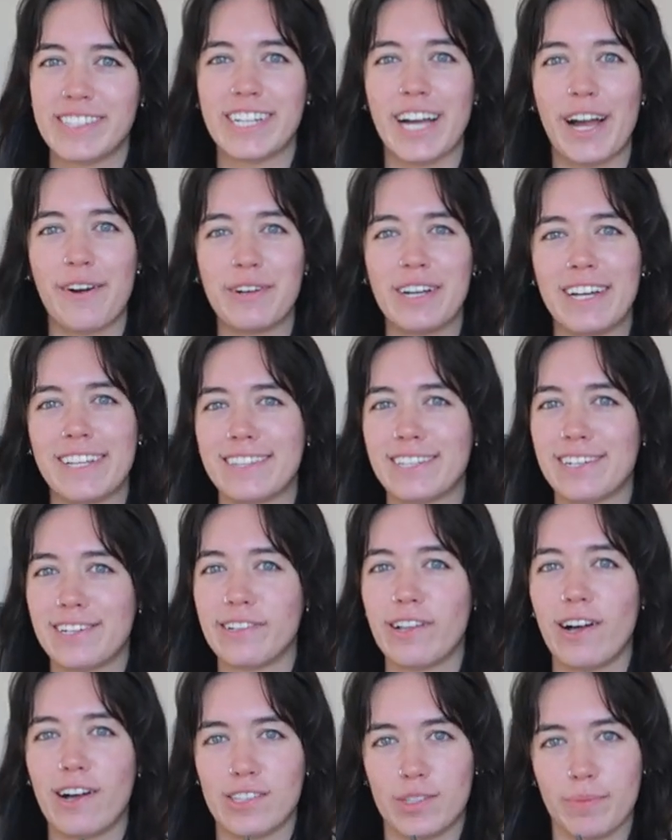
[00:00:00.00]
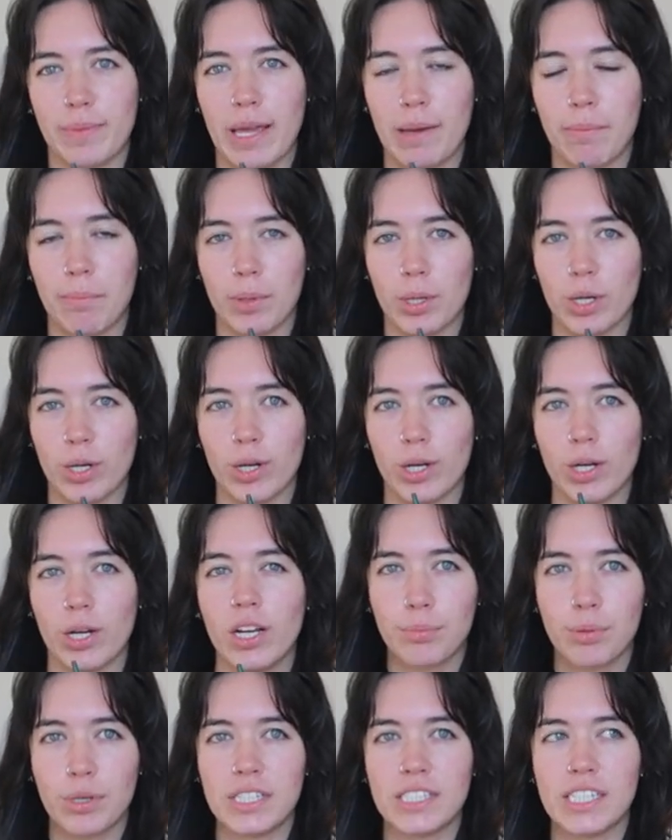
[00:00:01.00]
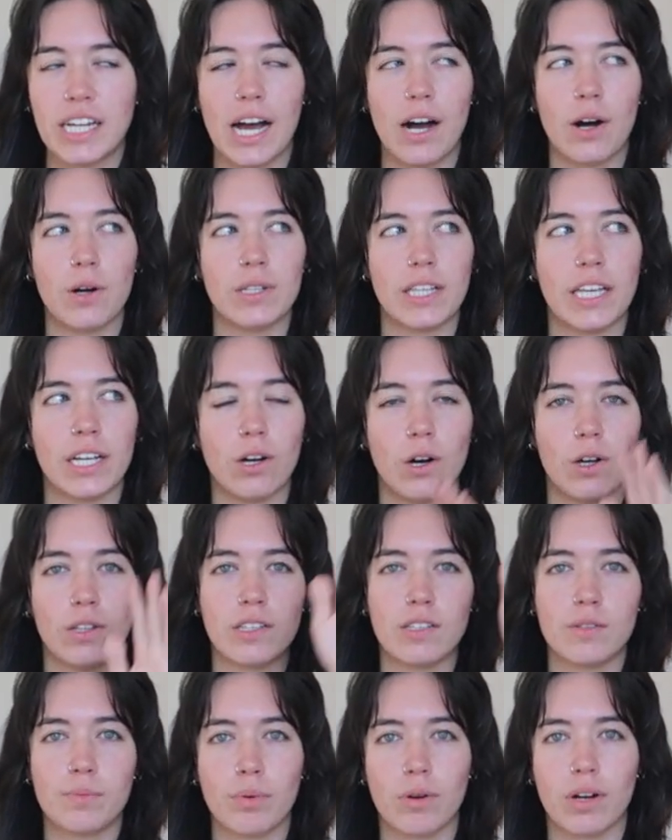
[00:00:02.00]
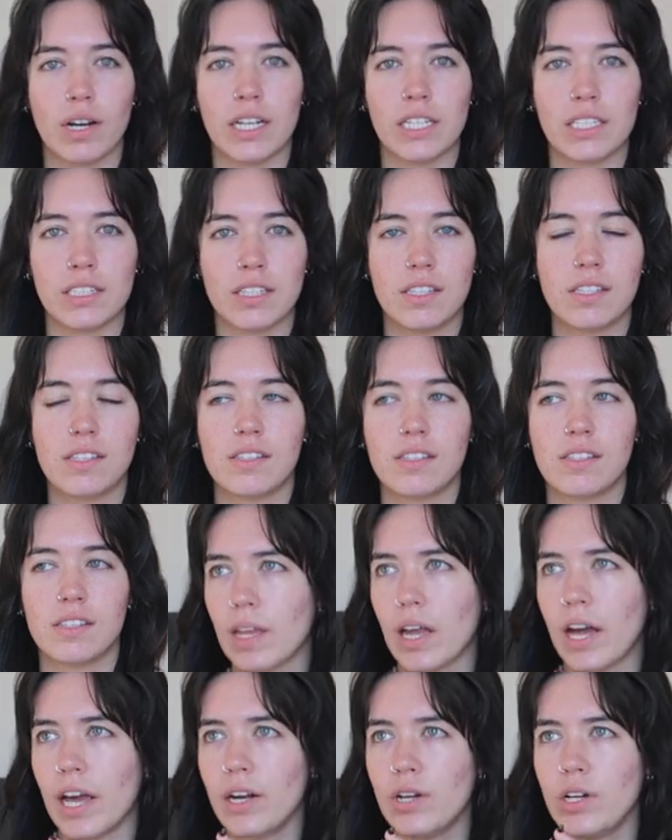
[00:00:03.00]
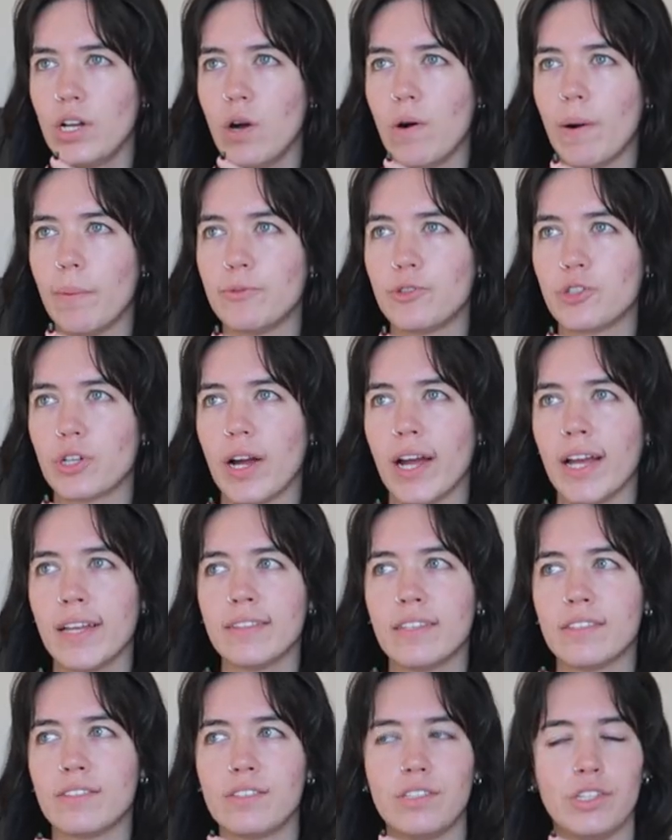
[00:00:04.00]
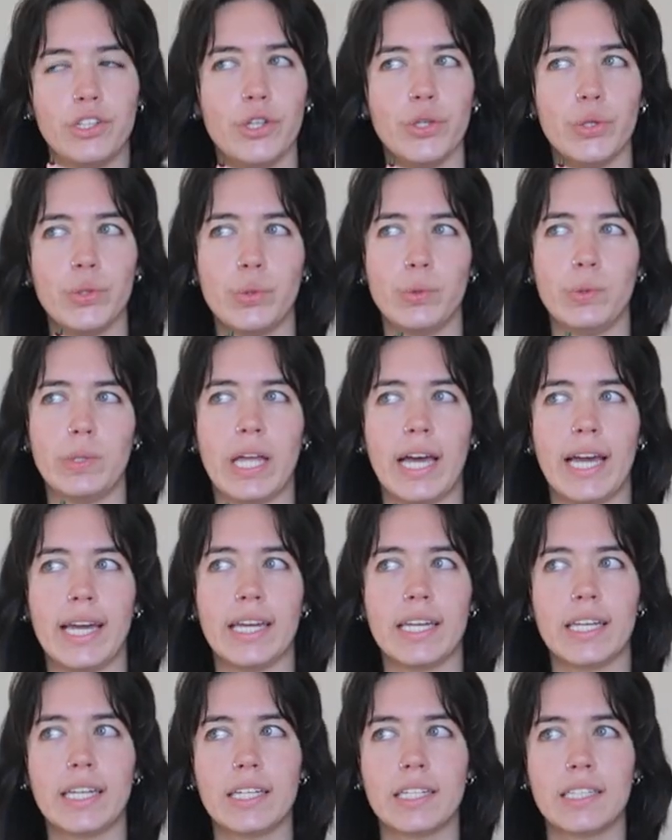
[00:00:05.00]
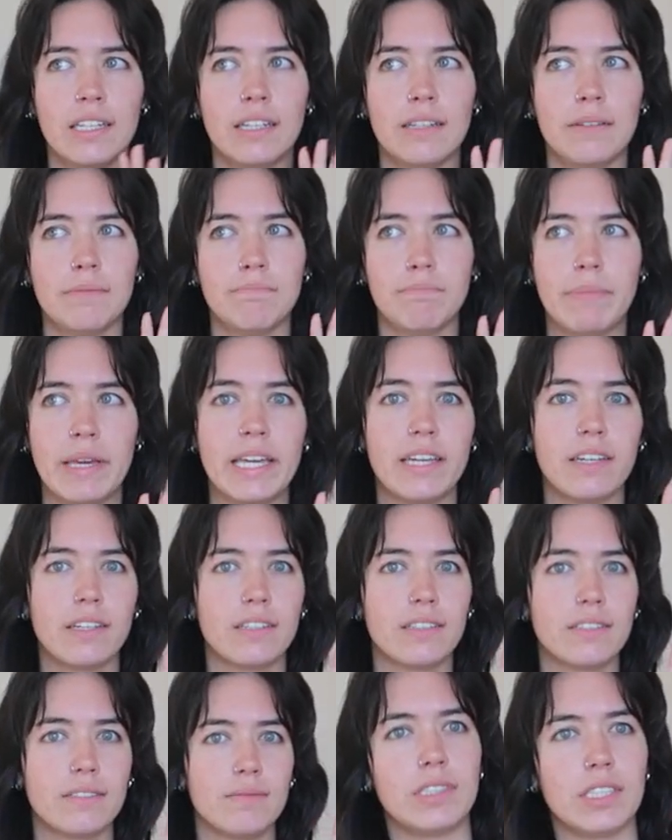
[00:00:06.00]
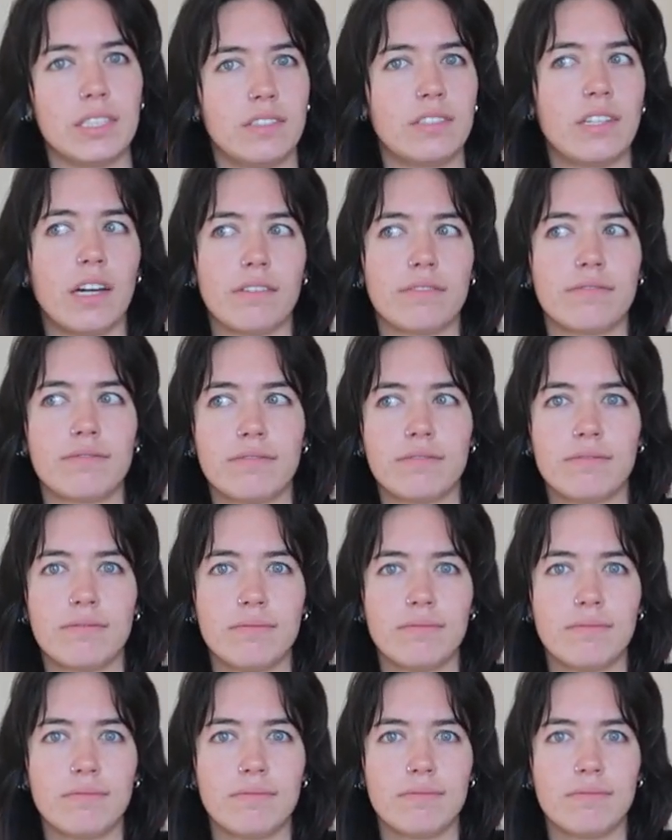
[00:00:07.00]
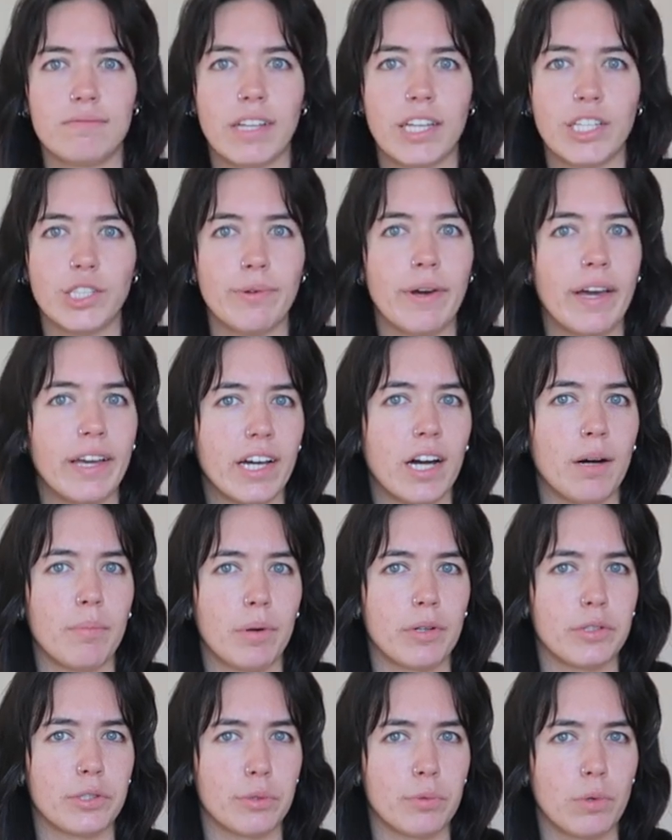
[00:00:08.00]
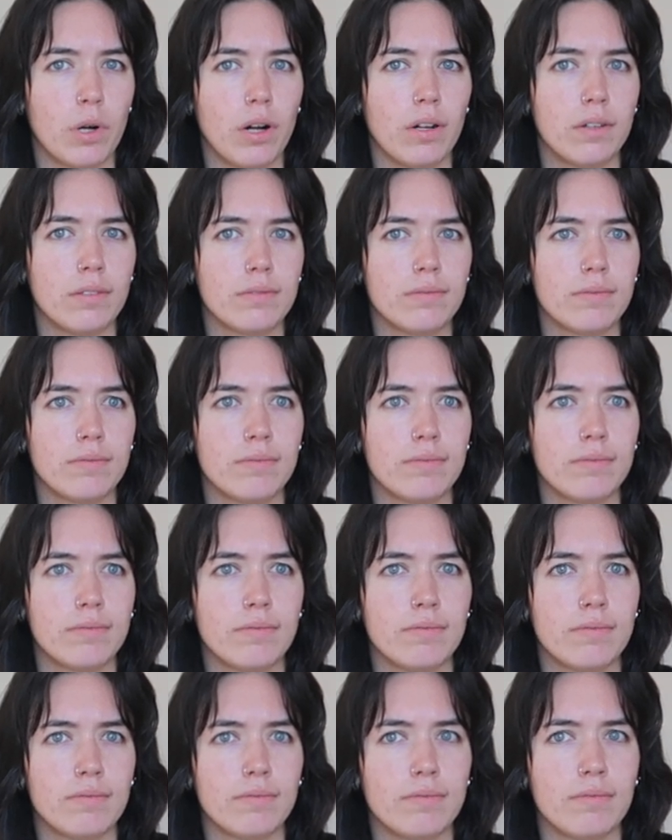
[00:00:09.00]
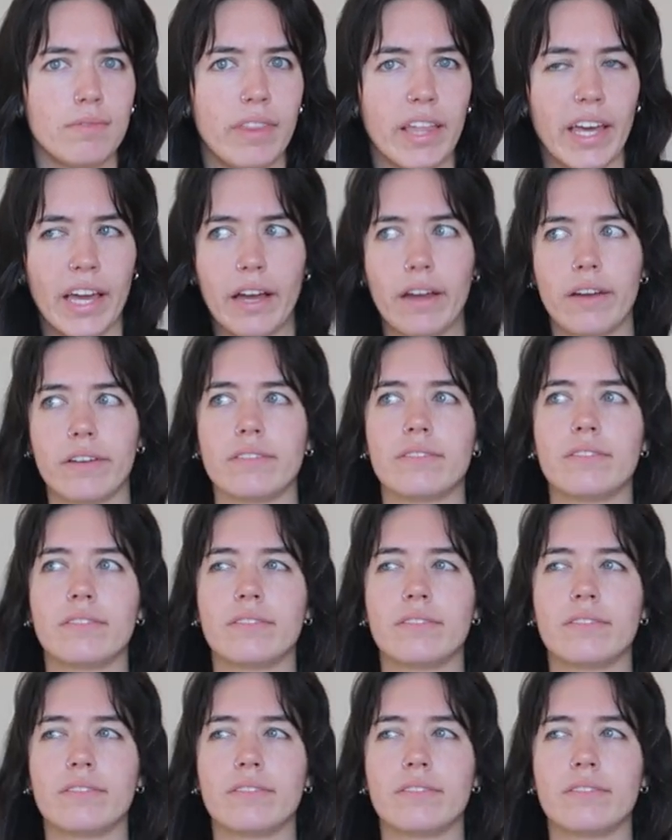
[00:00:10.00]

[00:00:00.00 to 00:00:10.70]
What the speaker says: Like I would get the gloss paper, print out like all these prints. I don't know, I'm trying this new like make the stuff that you hang up on your wall thing.